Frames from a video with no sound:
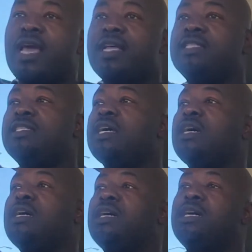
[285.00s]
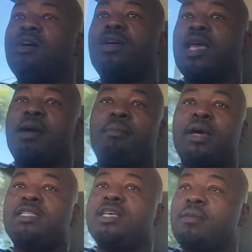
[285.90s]
at, okay, I'm
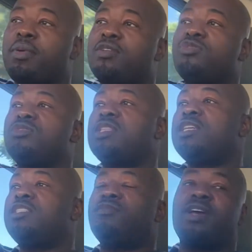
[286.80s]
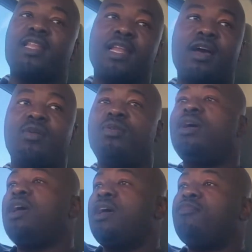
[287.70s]
passing a petrol station right now.
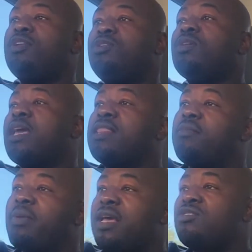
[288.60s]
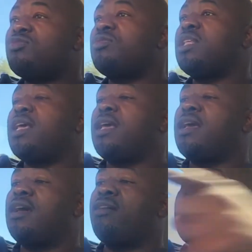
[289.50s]
If we look at the petrol there,
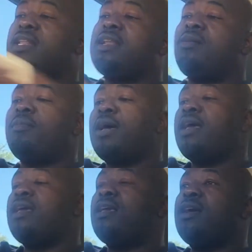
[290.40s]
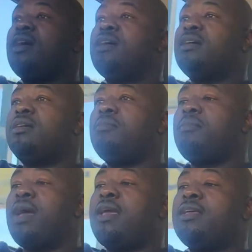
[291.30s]
right now
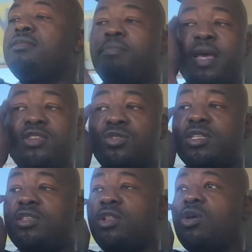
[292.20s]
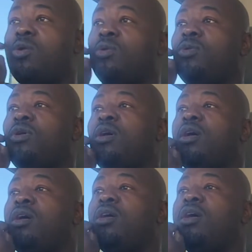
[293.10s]
my petrol is low,
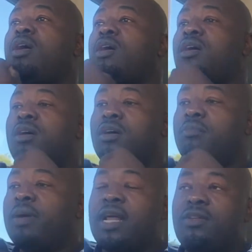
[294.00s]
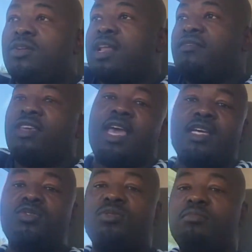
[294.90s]
but I don't have
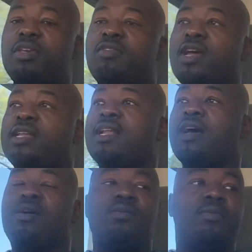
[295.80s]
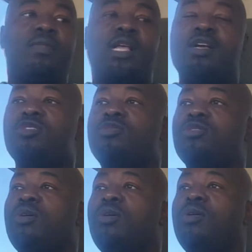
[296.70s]
cash with me right now.
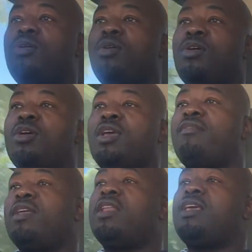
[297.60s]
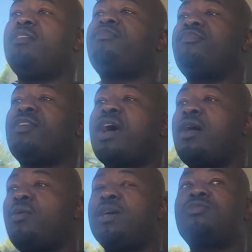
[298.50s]
So even if
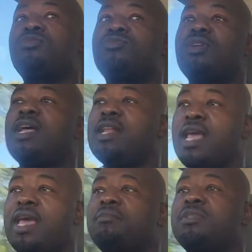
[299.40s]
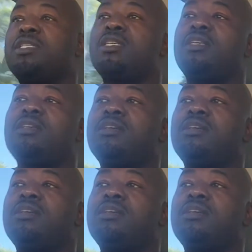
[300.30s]
I was to run empty,